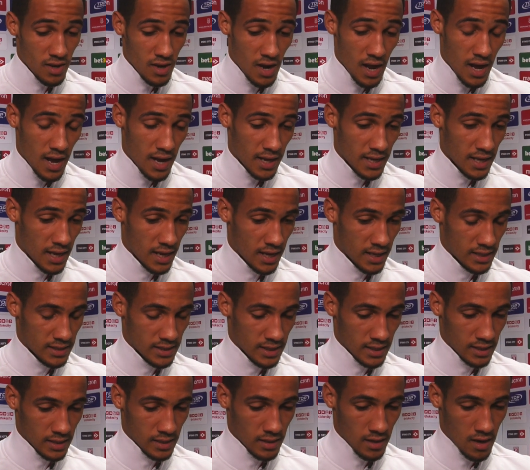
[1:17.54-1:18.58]
I
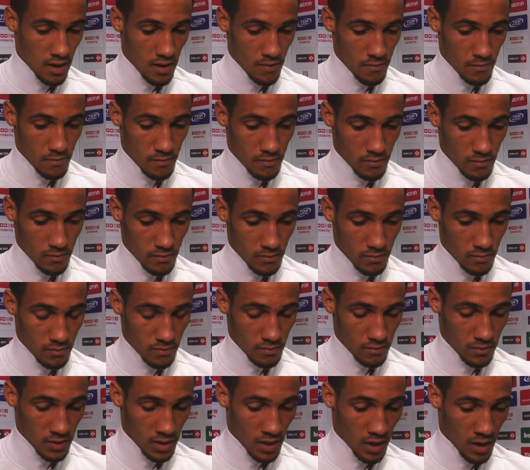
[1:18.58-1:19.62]
think I'm
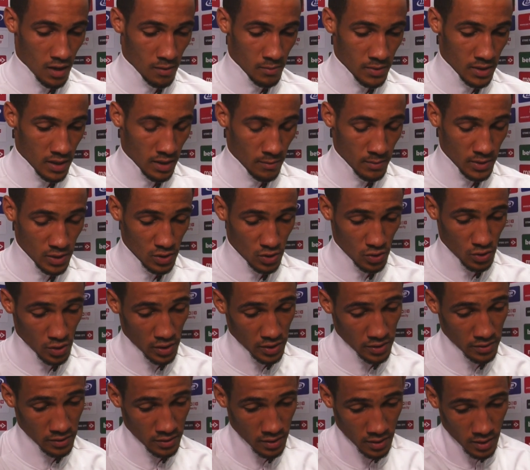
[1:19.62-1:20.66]

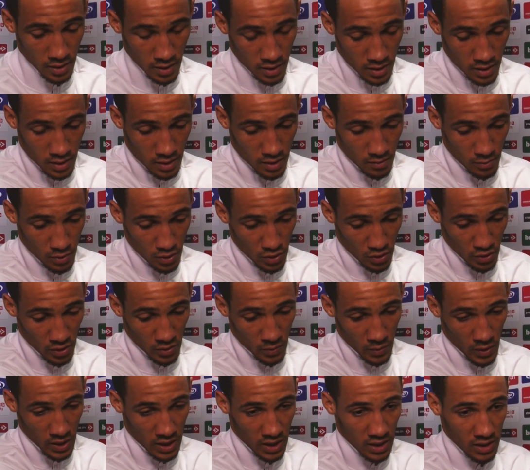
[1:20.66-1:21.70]
enjoying
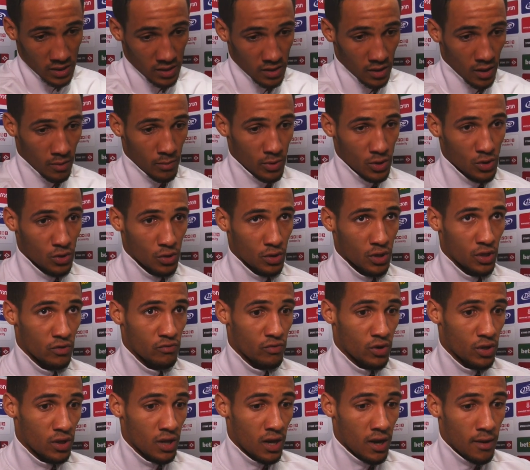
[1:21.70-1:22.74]
what it is. You know, I'm enjoying the
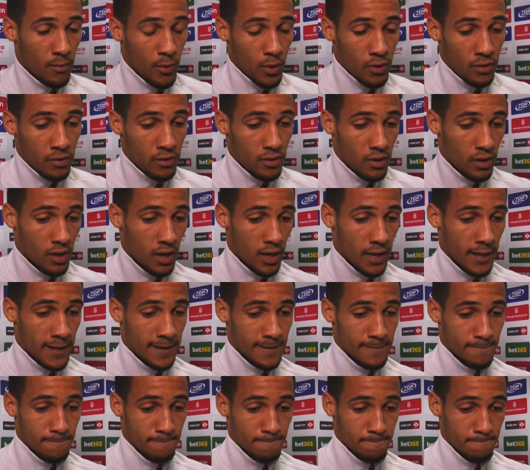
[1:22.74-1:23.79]
run that I'm
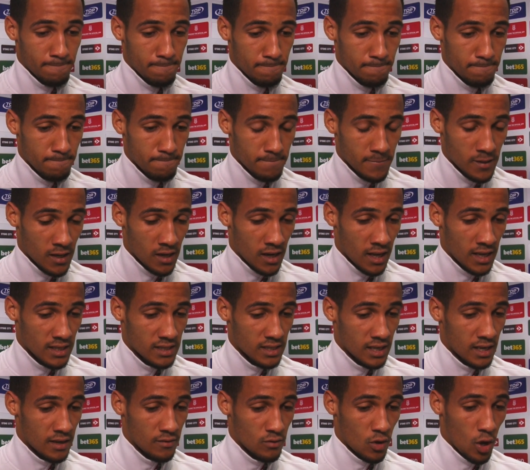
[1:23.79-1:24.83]
on. Like I
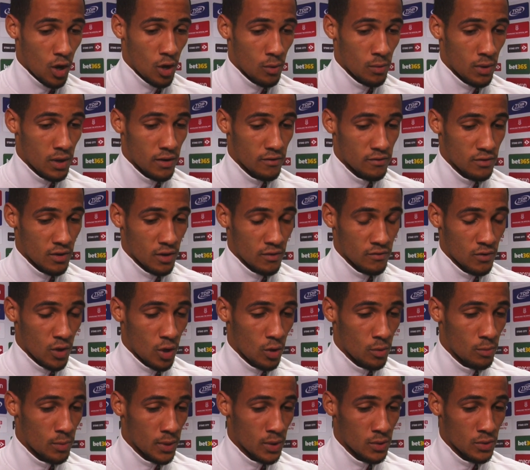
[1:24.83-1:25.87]
said, I've got
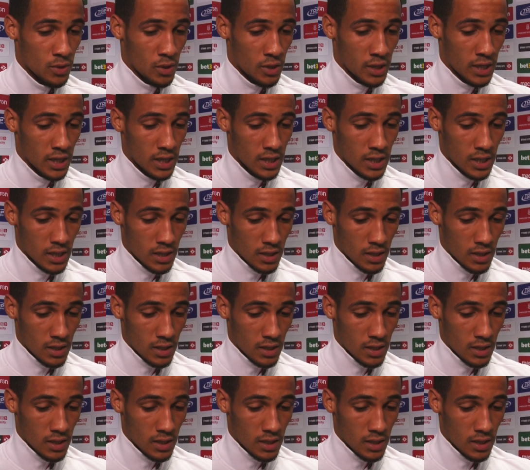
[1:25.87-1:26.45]
to build on it.